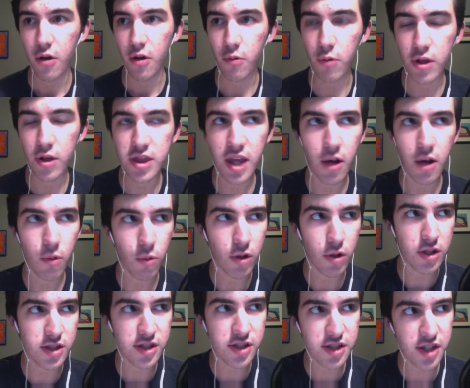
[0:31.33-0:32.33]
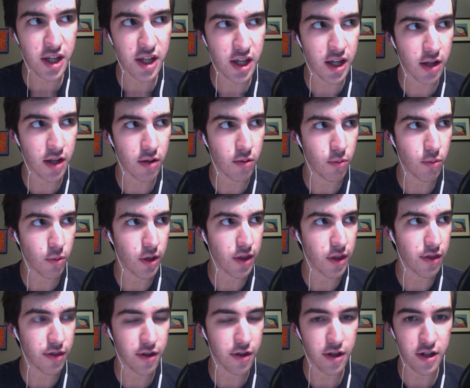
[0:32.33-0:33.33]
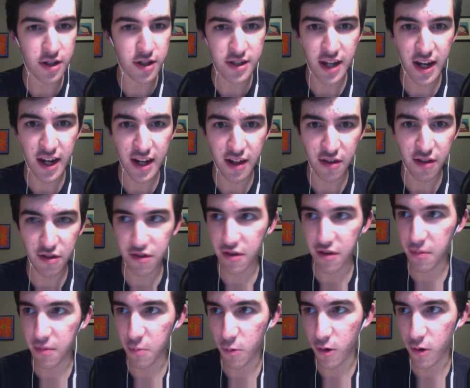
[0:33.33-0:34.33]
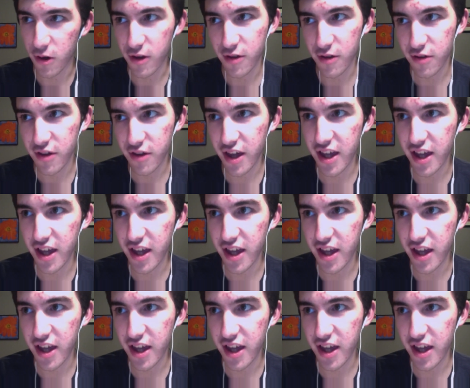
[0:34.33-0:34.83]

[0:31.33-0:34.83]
what that one scene with the dating sim was.